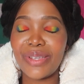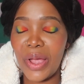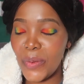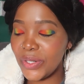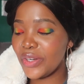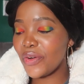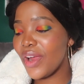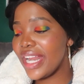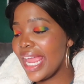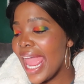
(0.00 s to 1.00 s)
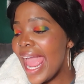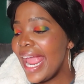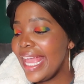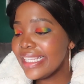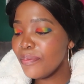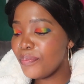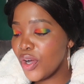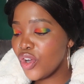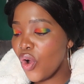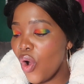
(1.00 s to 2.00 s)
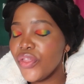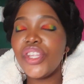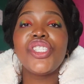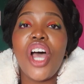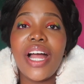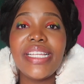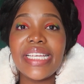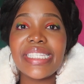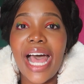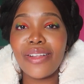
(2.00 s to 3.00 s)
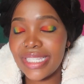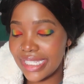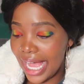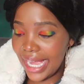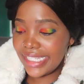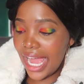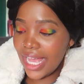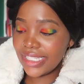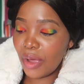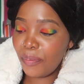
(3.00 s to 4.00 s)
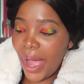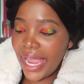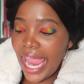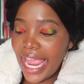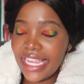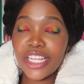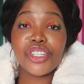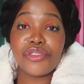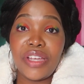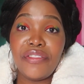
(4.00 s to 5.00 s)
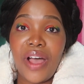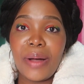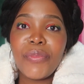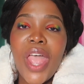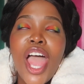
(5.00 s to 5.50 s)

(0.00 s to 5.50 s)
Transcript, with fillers: So I ordered it already, is a book called The Darkness Outside Us by Elliot Schrieffer.